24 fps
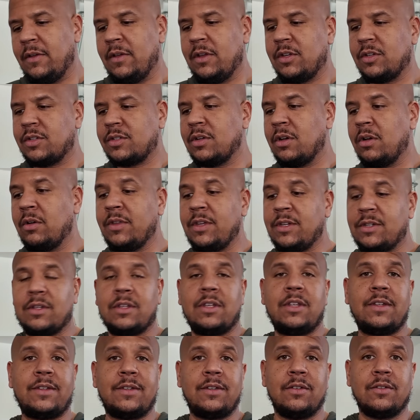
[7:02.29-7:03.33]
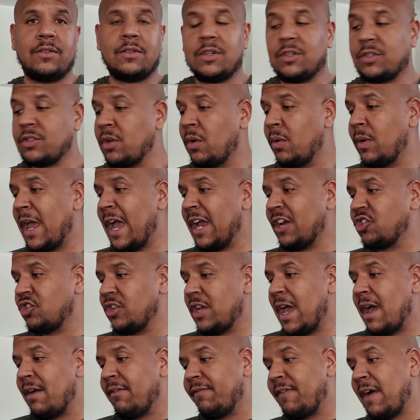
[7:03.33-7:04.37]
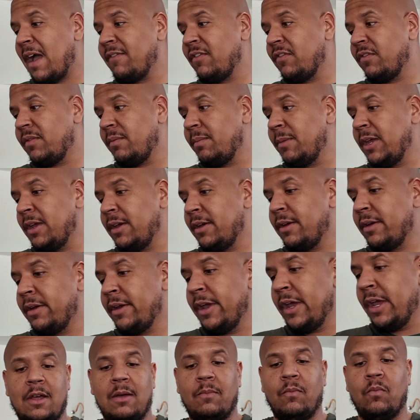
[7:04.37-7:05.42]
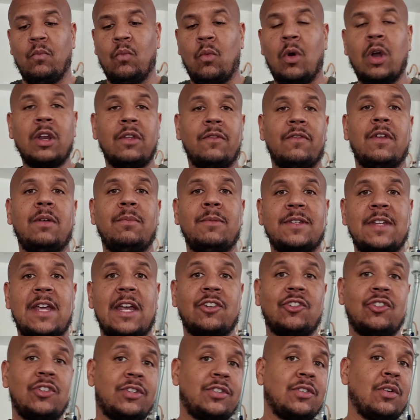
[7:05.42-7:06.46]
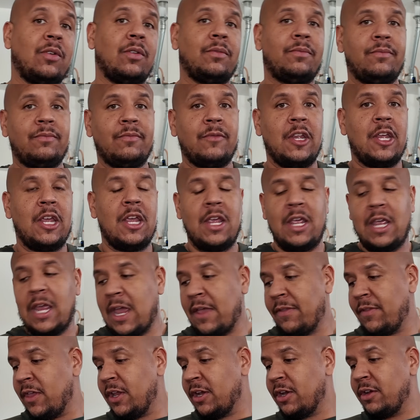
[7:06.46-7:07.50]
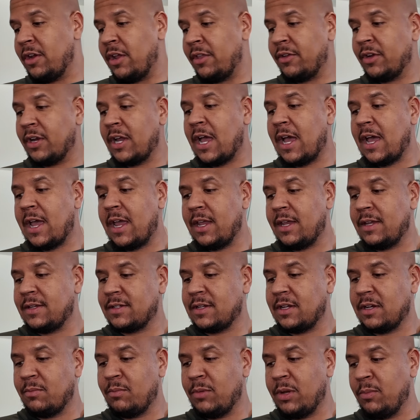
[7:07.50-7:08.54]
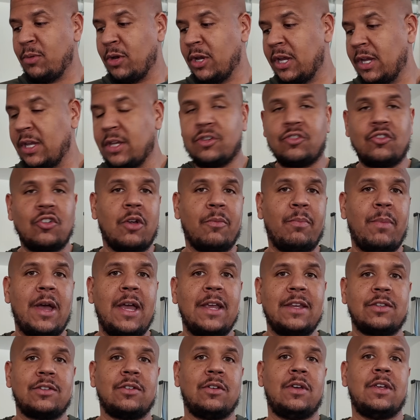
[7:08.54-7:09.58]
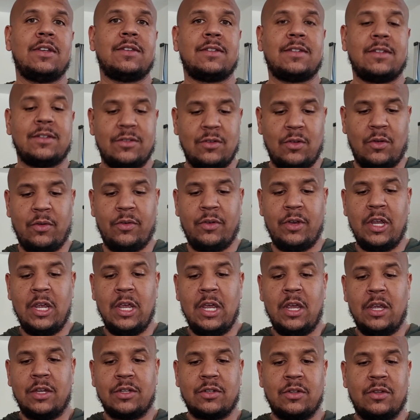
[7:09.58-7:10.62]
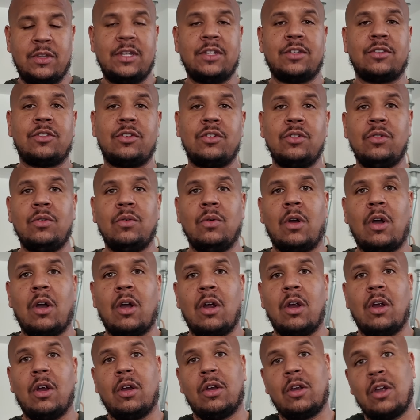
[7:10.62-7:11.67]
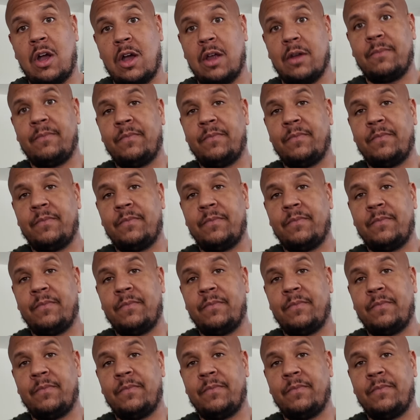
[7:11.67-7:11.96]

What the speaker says: So these are the ECUs. So we actually have 5 of them here. One of them is actually sold, and then another guy is going to be bringing his truck by, so his is sold. So these 2 are gone.